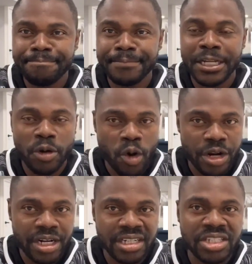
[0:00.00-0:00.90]
in
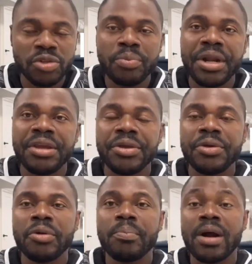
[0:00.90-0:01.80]
order to bring
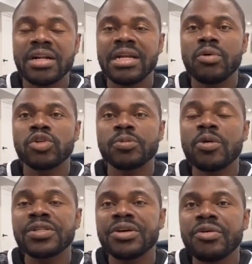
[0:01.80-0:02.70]
your partner or
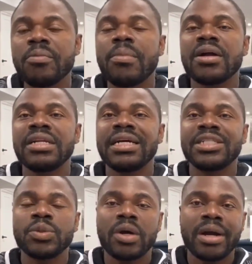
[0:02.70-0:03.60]
sponsor your partner
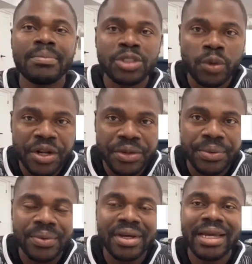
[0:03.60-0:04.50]
to come join
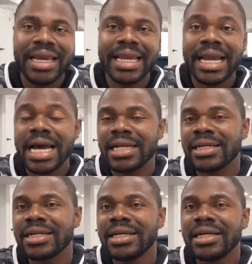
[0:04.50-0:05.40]
you in
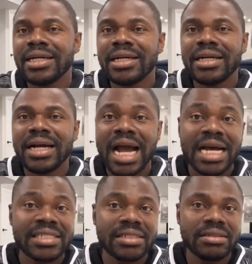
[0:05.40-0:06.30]
Canada
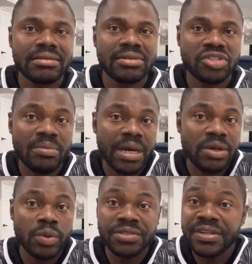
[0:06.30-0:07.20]
as somebody
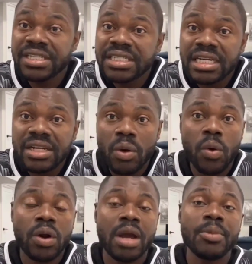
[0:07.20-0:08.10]
who is visiting,
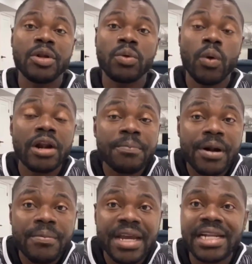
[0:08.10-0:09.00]
or coming on a work
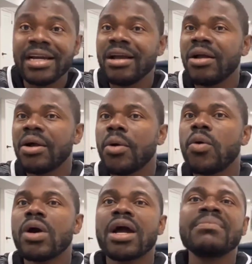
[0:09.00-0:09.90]
permit,
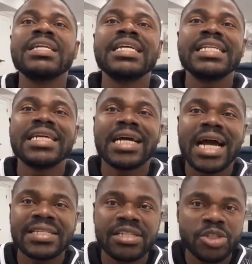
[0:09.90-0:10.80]
or coming in
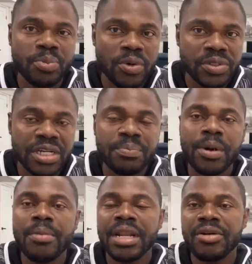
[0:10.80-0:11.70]
as a sponsored
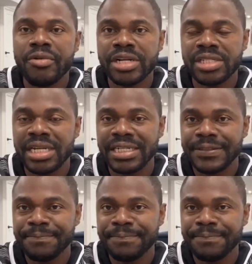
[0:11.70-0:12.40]
permanent resident.